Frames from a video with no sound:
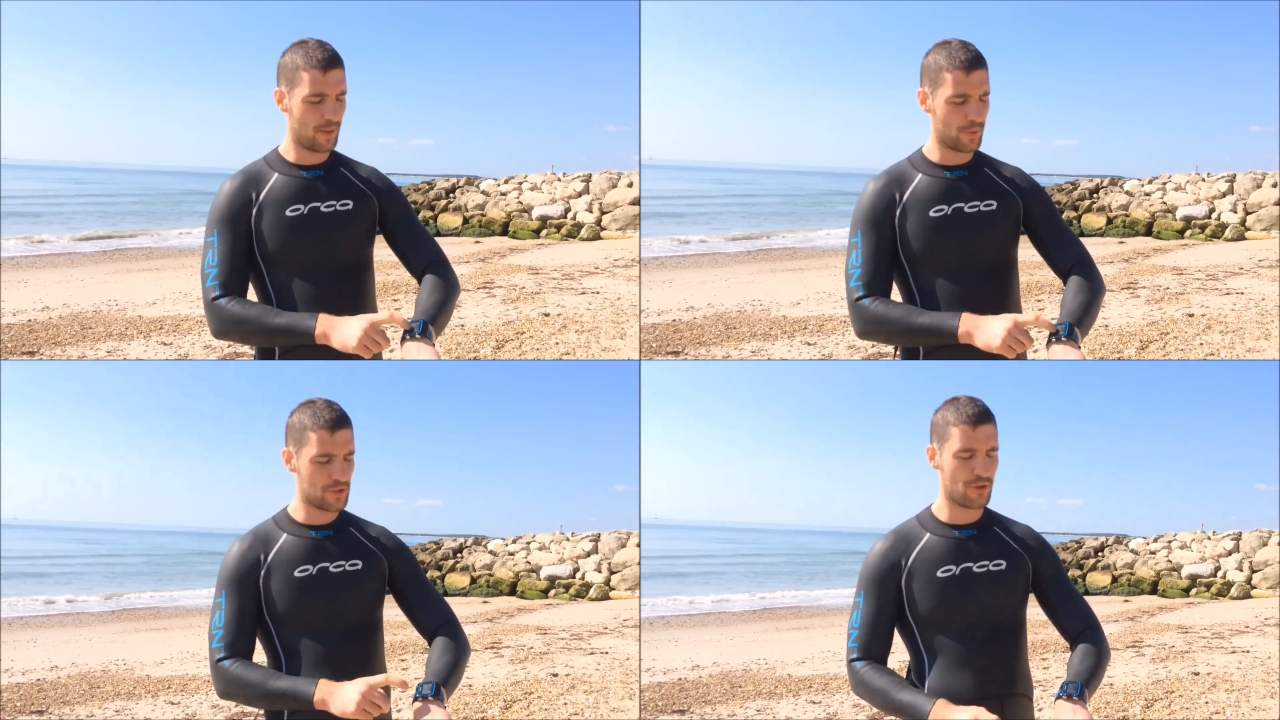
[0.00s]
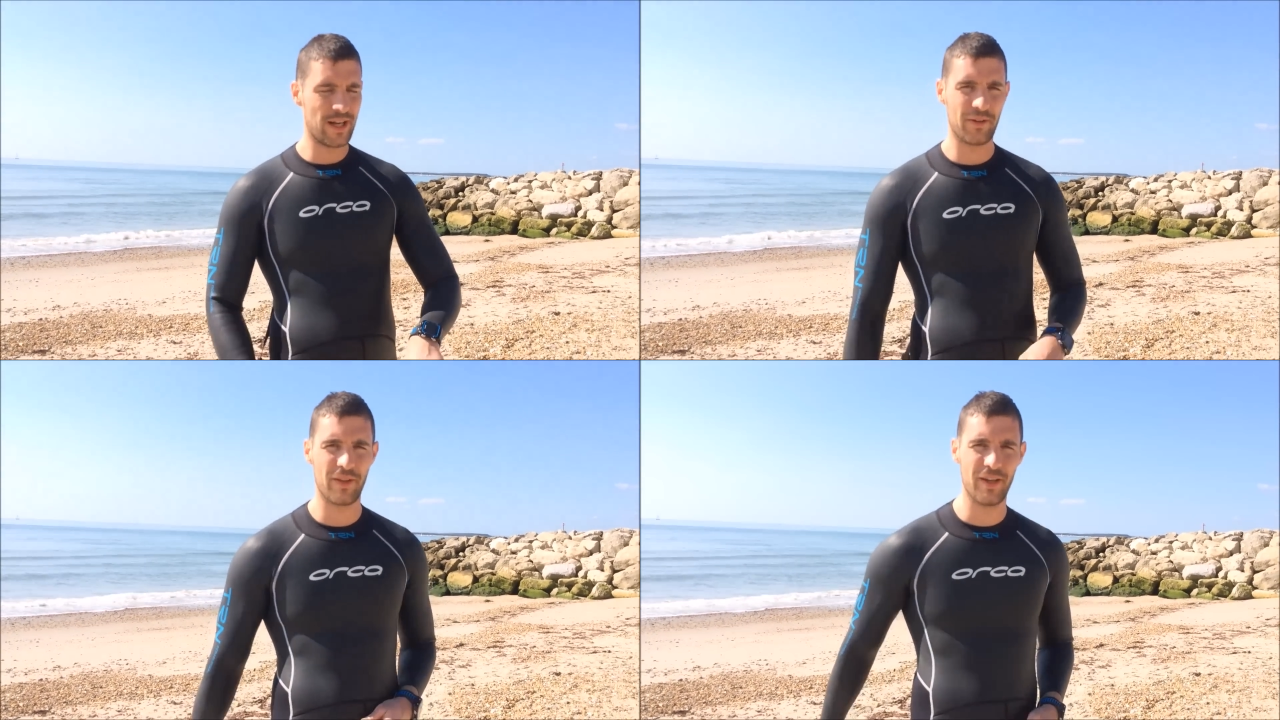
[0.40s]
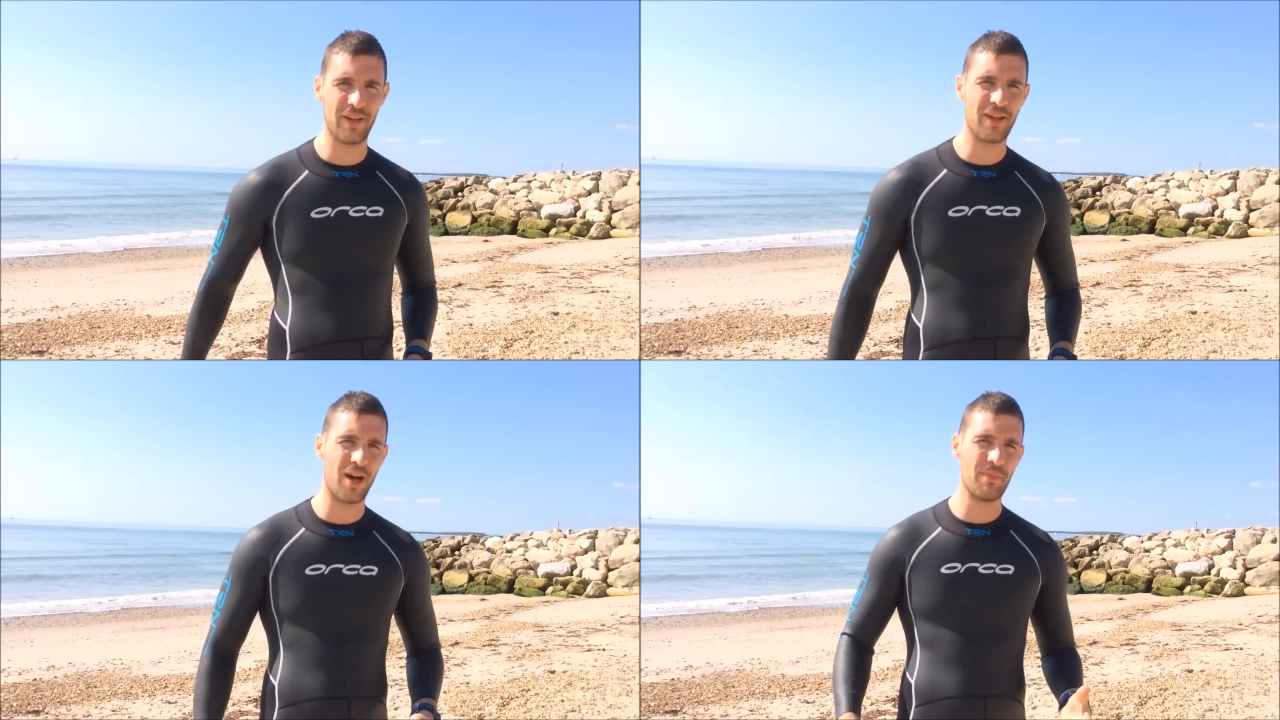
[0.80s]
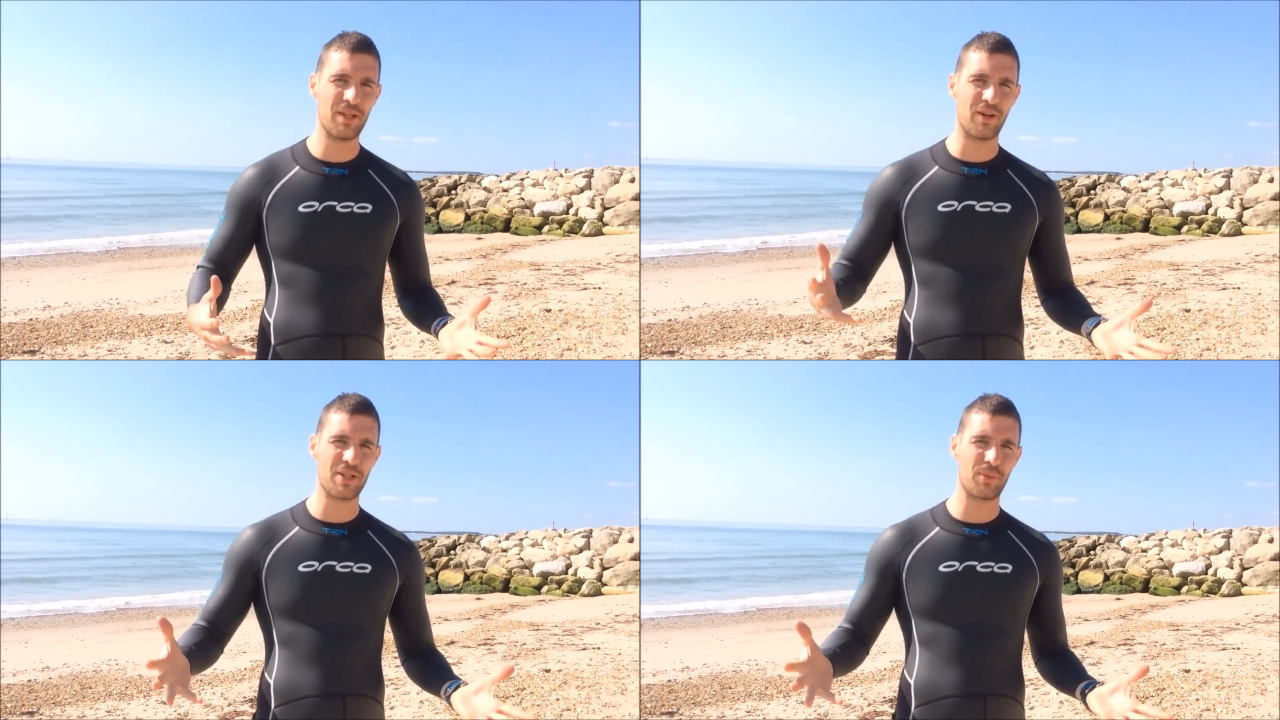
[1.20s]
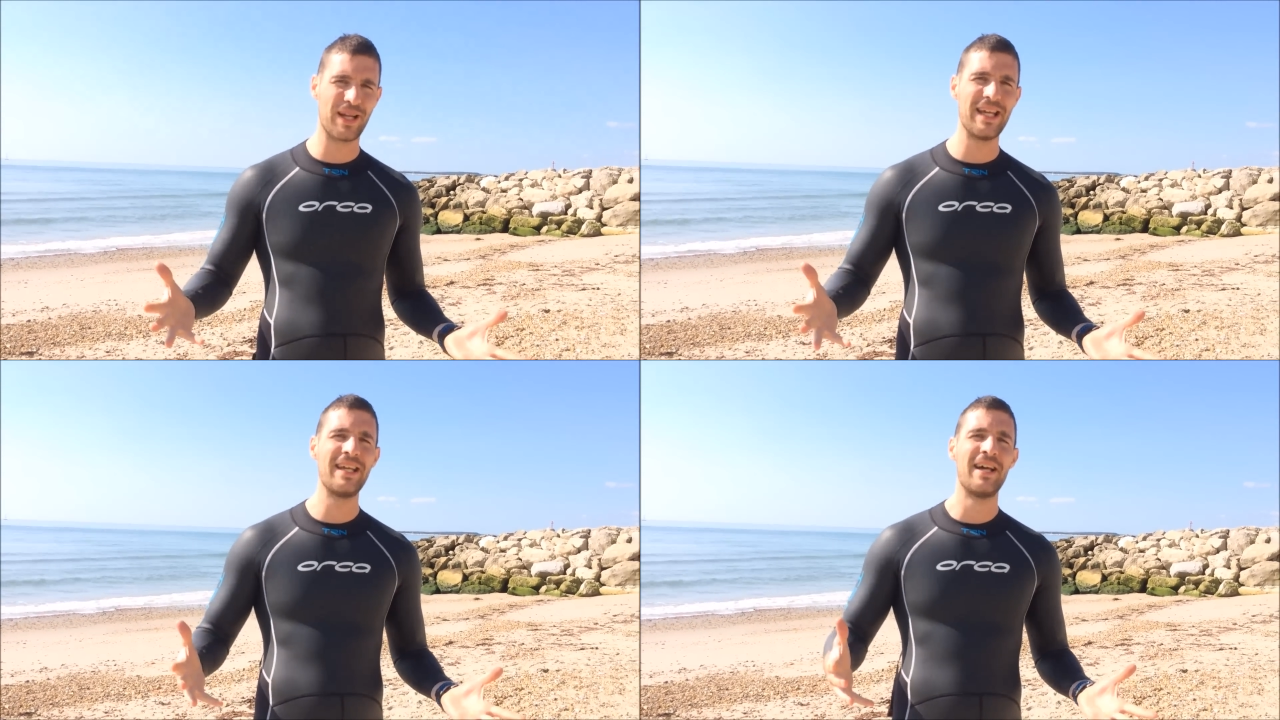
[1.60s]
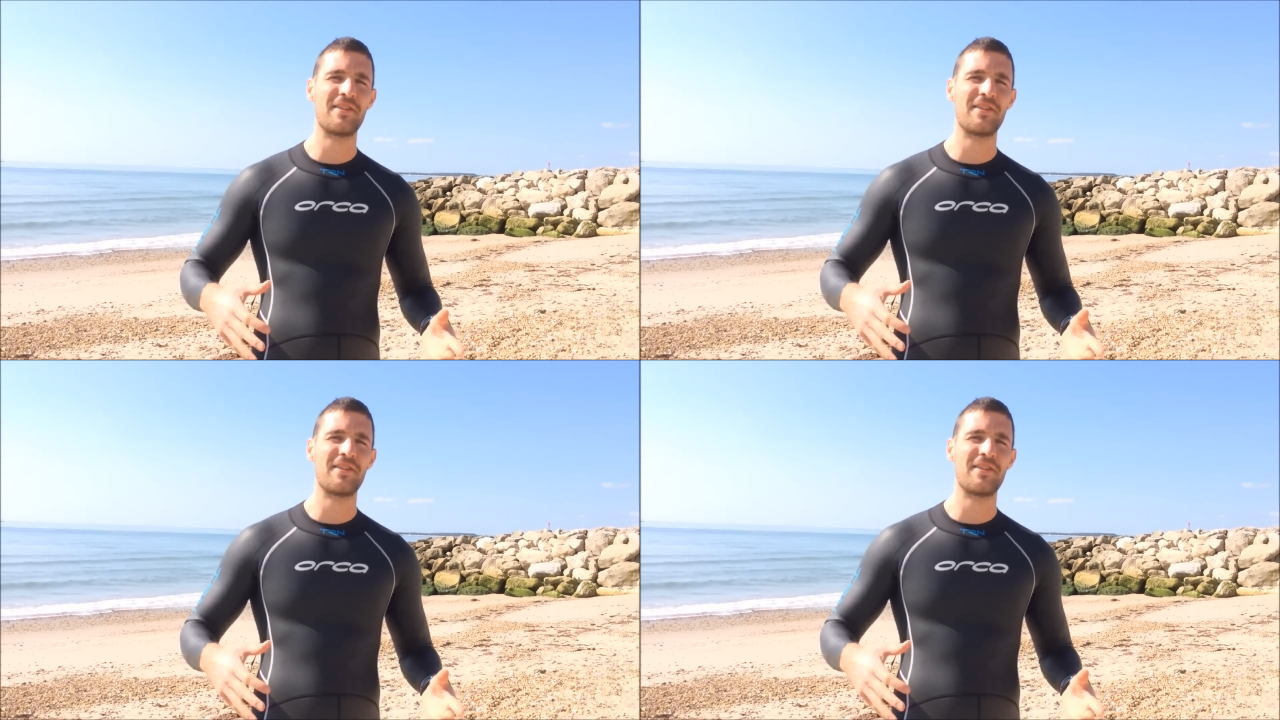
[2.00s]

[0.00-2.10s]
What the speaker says: I want to try out the Garmin 920